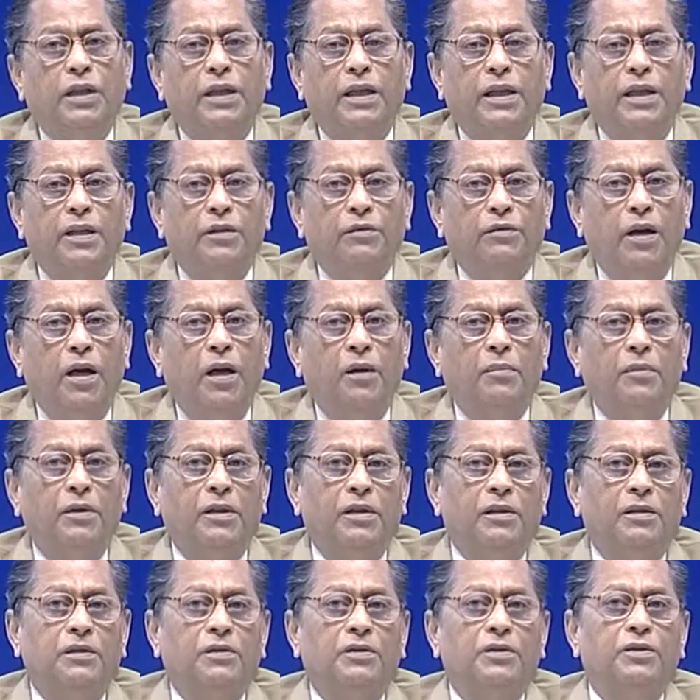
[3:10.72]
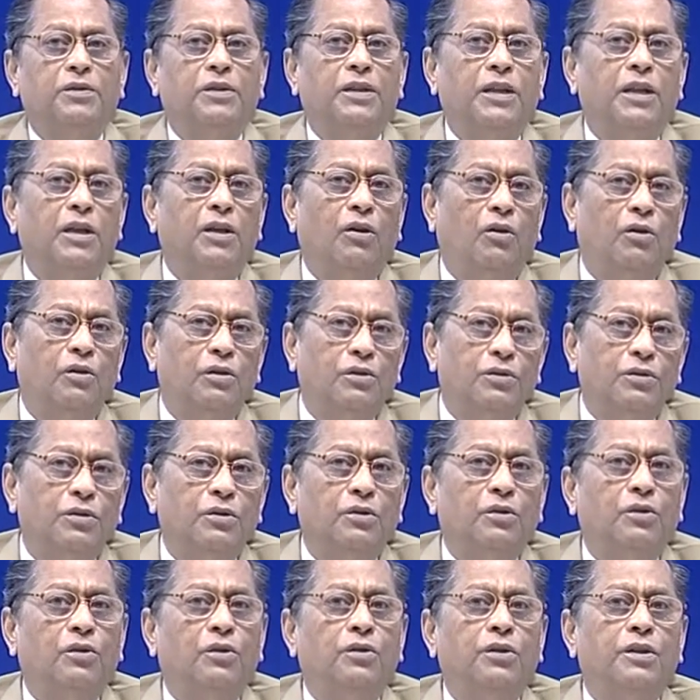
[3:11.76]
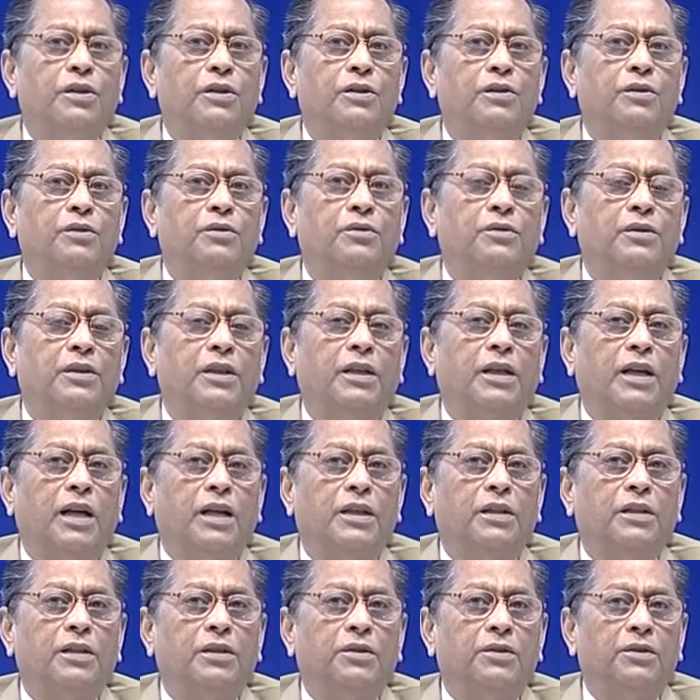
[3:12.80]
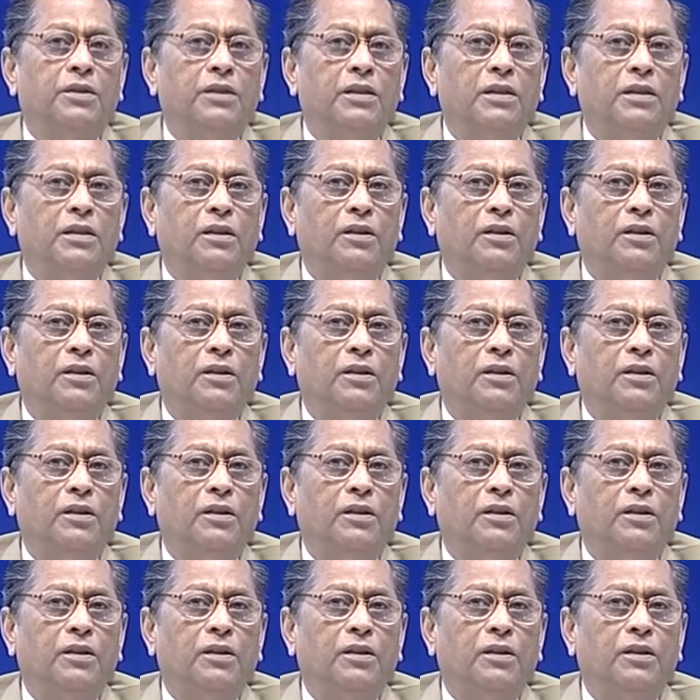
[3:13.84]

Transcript: environment. So, they also go into the category